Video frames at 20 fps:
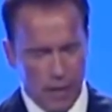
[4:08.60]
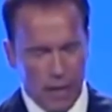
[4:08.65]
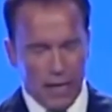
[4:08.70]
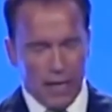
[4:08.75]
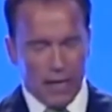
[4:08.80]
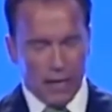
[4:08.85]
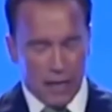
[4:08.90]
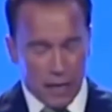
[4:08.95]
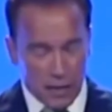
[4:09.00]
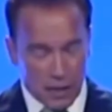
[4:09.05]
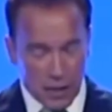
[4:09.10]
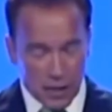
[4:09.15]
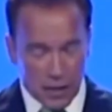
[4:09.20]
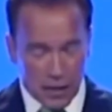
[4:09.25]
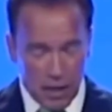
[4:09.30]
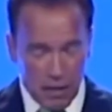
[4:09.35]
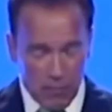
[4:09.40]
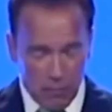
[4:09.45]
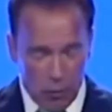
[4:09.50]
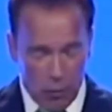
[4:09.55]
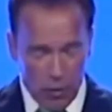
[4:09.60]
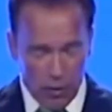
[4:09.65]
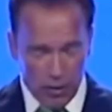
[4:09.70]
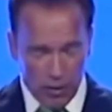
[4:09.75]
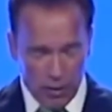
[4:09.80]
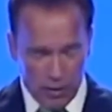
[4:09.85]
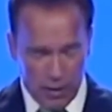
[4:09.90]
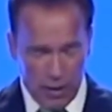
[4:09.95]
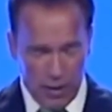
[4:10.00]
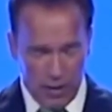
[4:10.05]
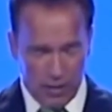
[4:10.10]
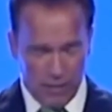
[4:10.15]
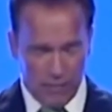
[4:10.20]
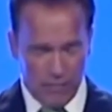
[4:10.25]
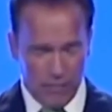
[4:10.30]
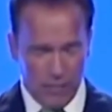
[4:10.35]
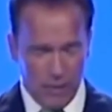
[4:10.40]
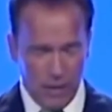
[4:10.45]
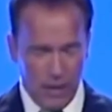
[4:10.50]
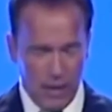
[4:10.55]
This is the important thing.
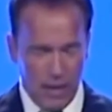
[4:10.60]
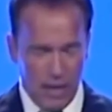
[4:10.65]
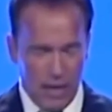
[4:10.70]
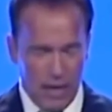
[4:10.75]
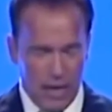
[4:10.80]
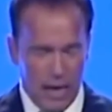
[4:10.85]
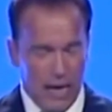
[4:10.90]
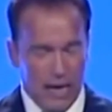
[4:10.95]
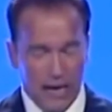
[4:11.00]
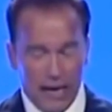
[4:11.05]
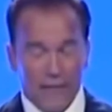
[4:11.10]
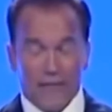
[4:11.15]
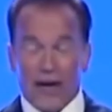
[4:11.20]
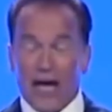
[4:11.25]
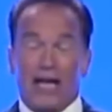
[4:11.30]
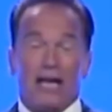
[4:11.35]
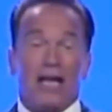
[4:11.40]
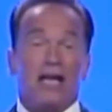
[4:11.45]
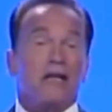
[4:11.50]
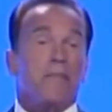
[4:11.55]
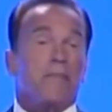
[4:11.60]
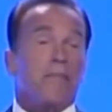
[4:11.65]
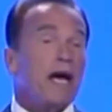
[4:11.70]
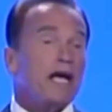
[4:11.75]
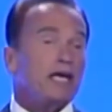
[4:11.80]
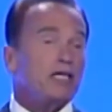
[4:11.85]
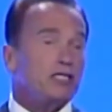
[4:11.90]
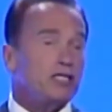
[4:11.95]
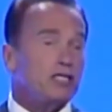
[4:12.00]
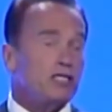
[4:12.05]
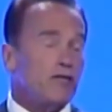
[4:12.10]
I never had any patience,